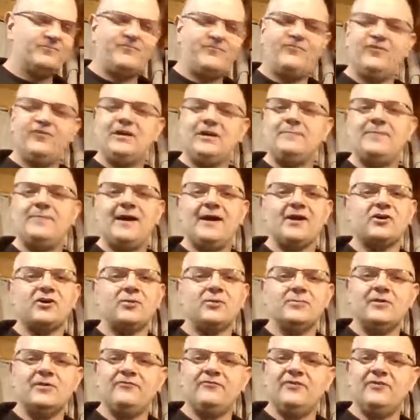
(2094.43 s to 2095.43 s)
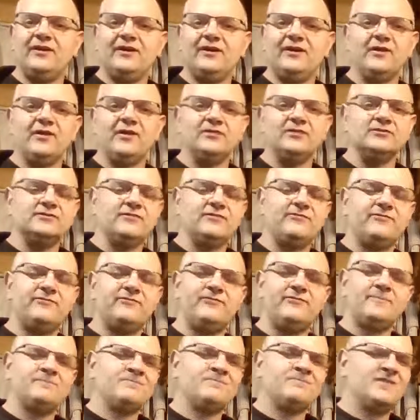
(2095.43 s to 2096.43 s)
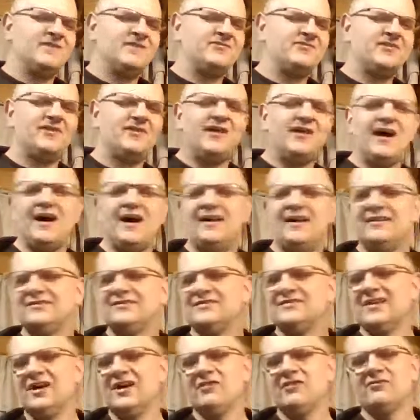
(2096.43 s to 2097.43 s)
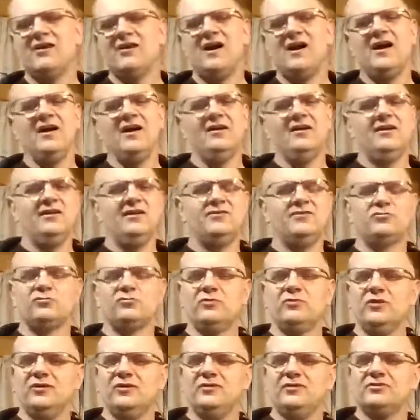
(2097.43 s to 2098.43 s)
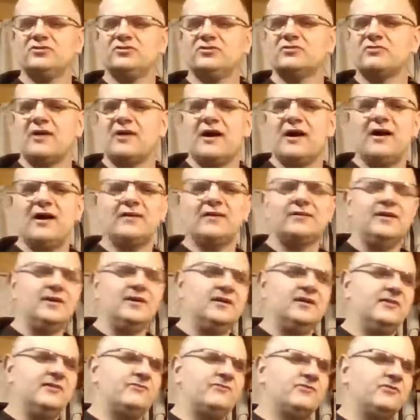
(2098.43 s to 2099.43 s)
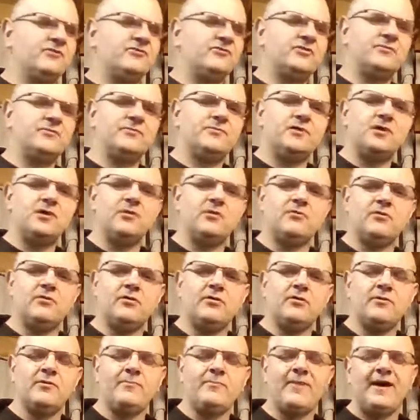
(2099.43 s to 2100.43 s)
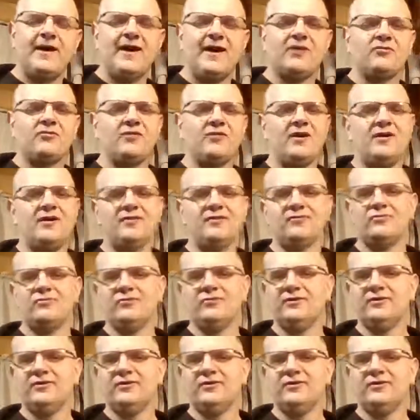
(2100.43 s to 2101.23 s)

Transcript: feedback on my videos if the lighting's not right and it's really distracting. If there's something going on in the background, it's